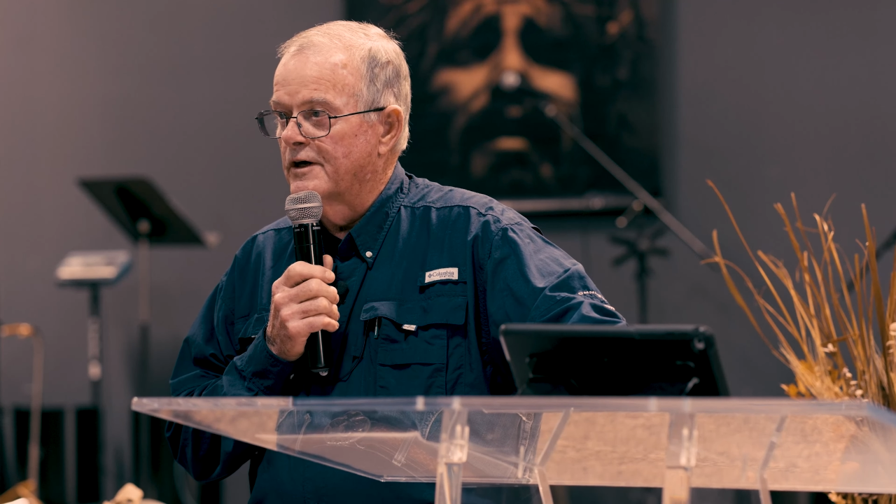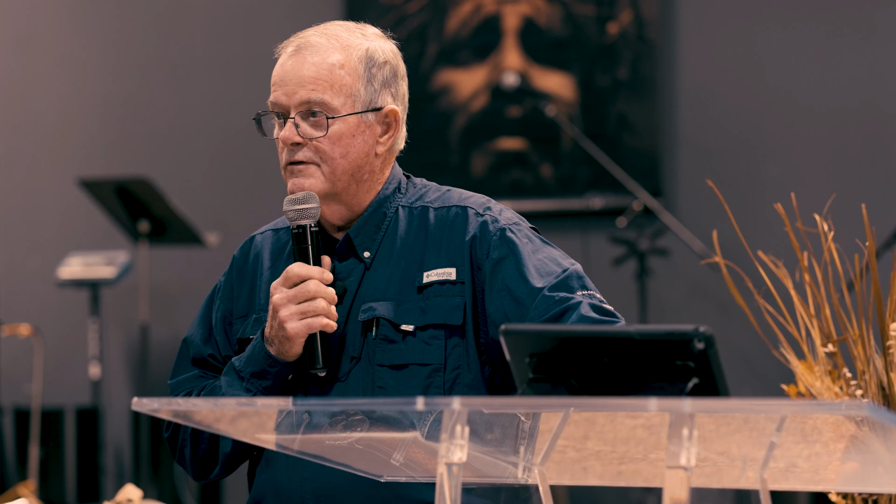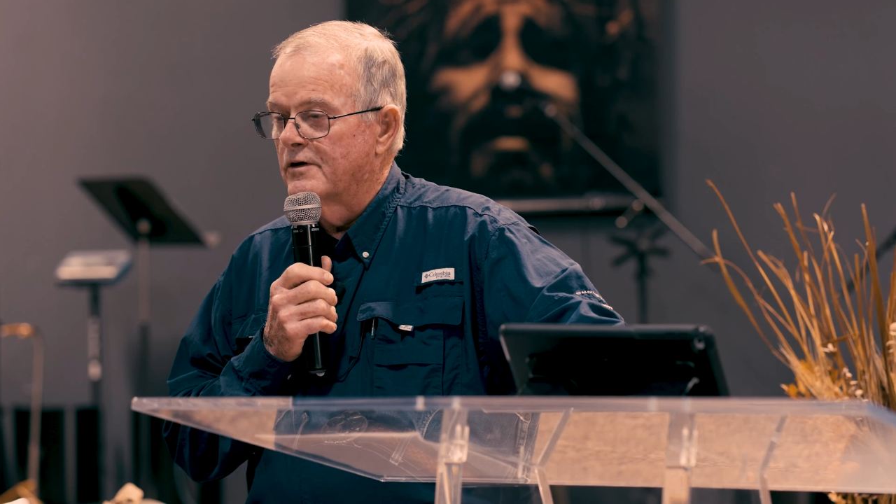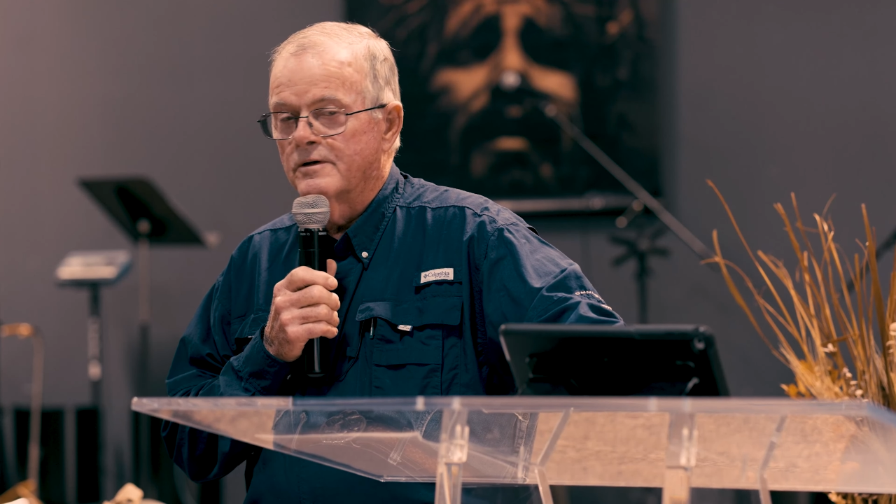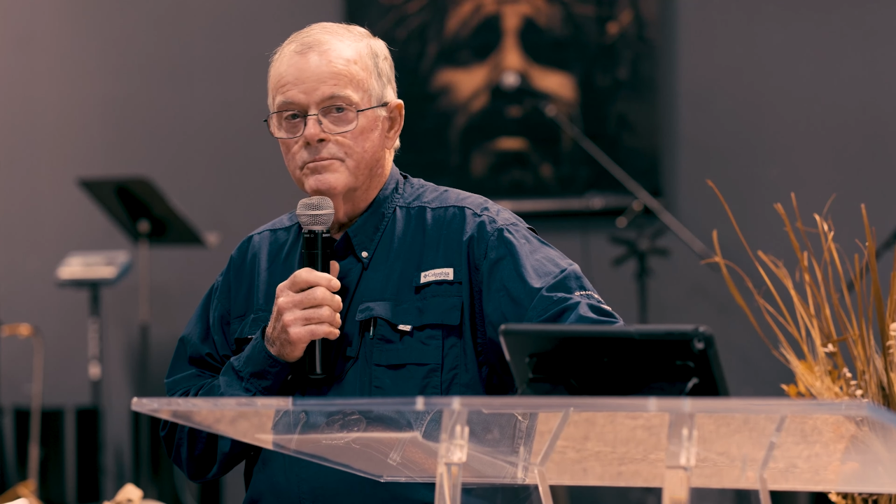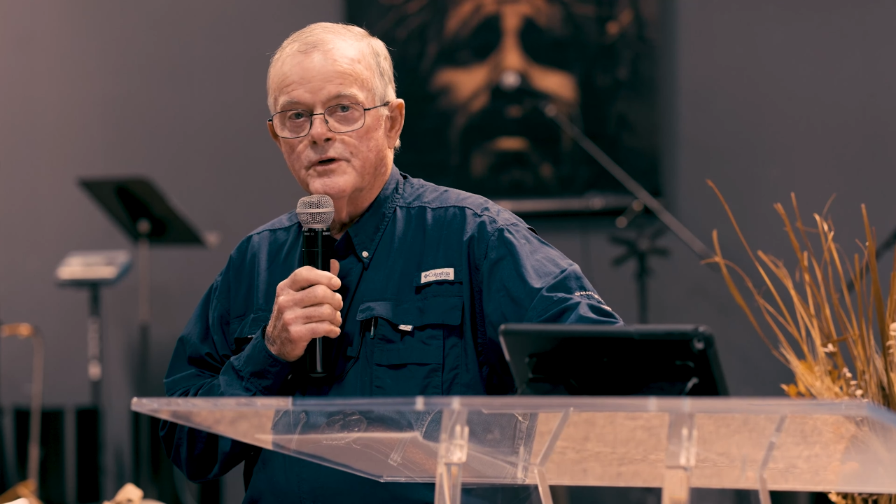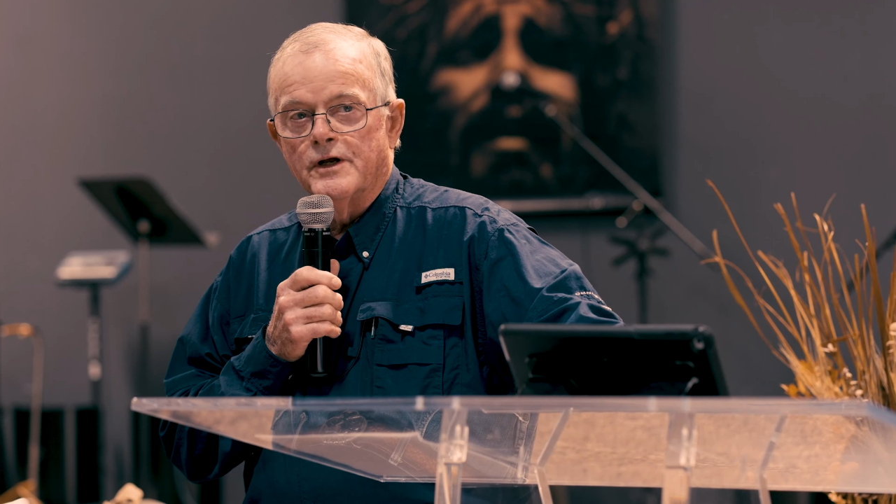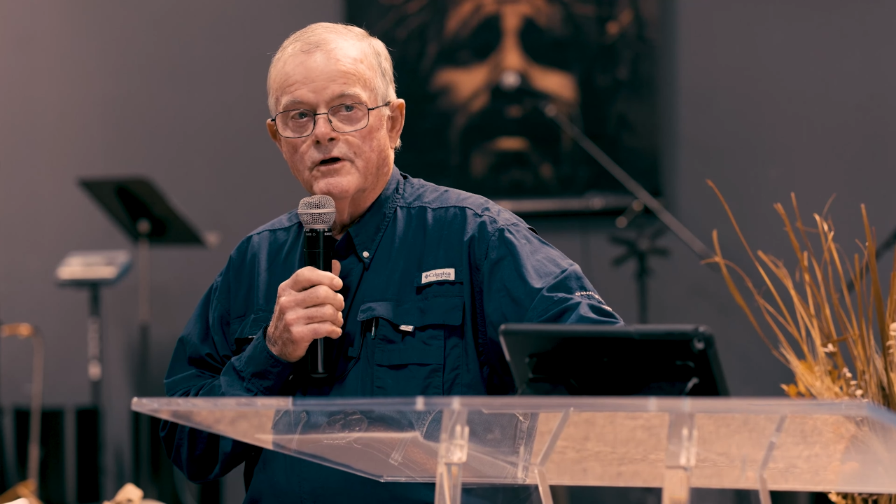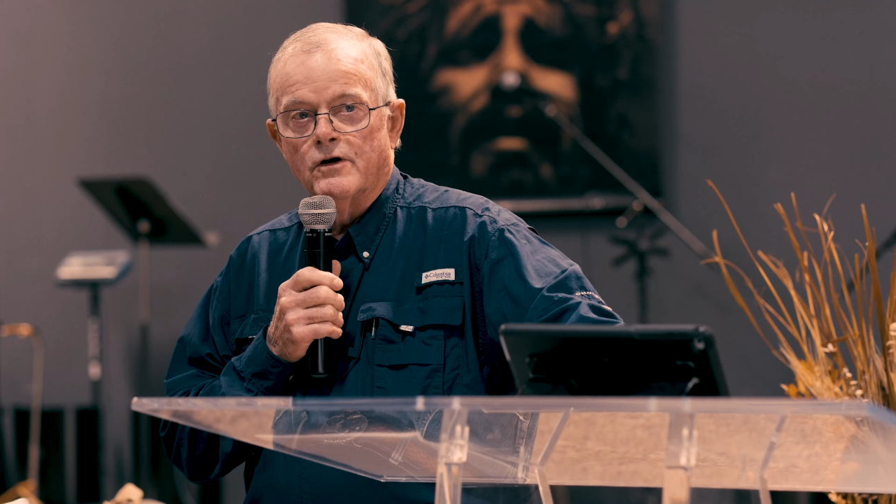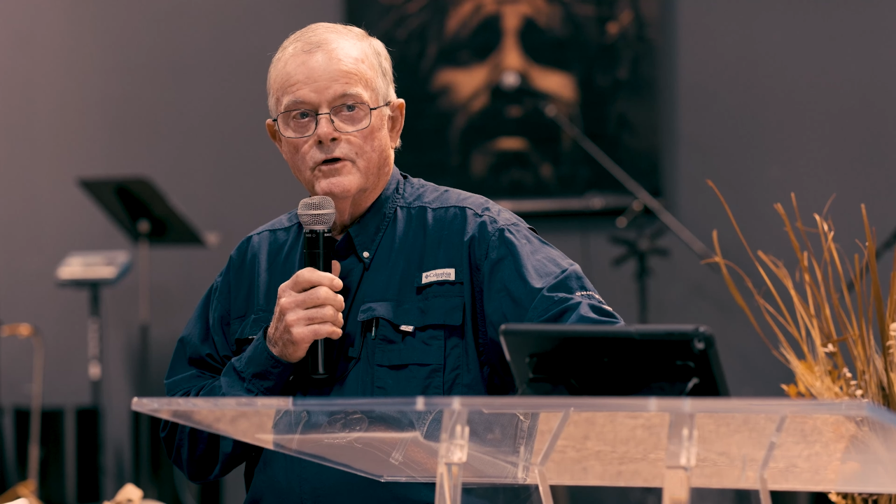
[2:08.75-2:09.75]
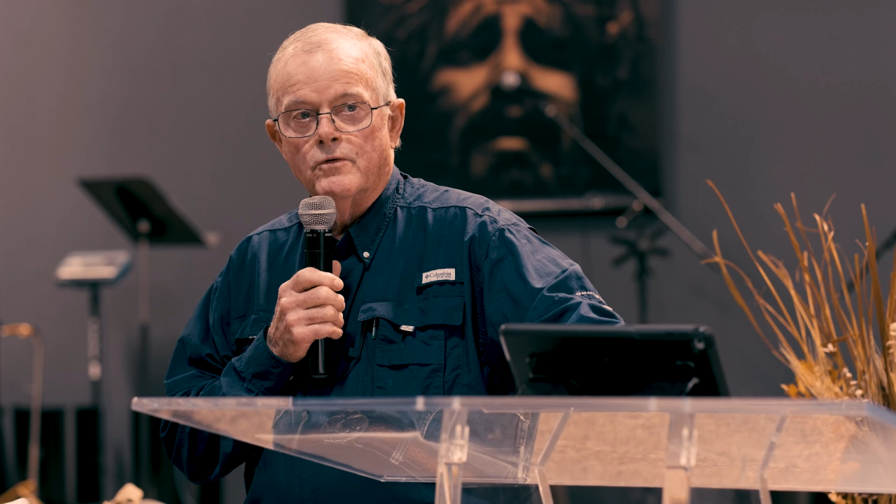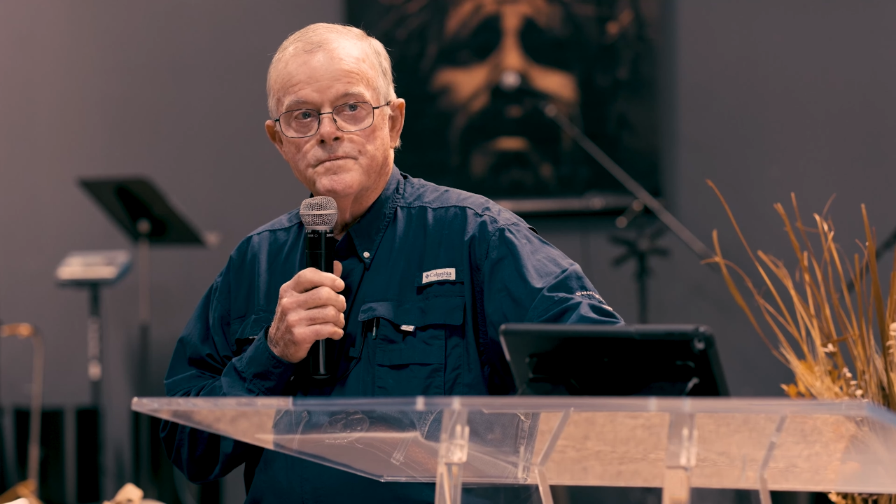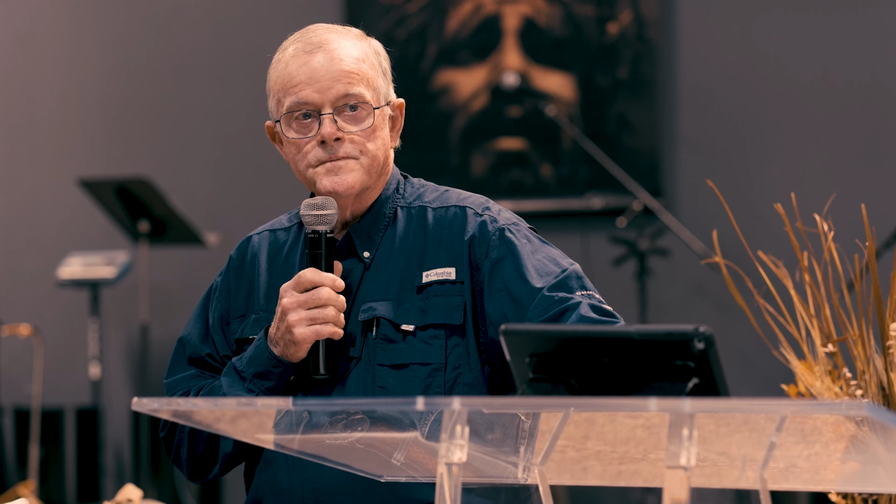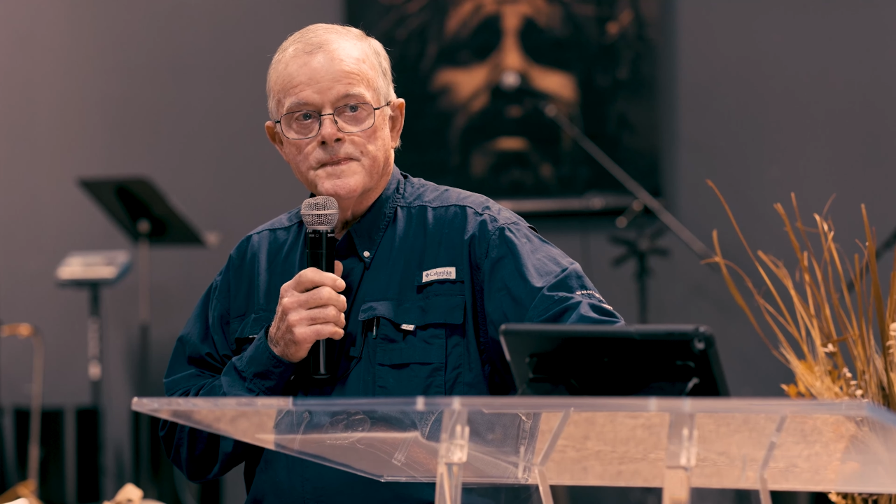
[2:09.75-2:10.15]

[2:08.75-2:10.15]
giving the PLO,